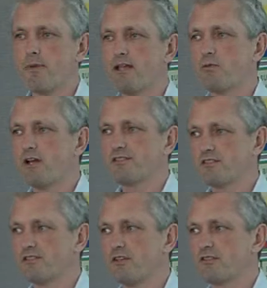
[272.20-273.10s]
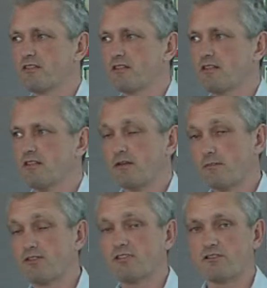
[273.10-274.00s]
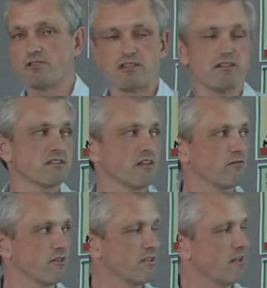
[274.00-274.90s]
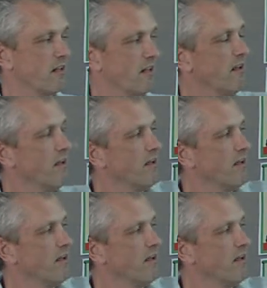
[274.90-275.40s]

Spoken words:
main ways it's used in most countries, in this country certainly.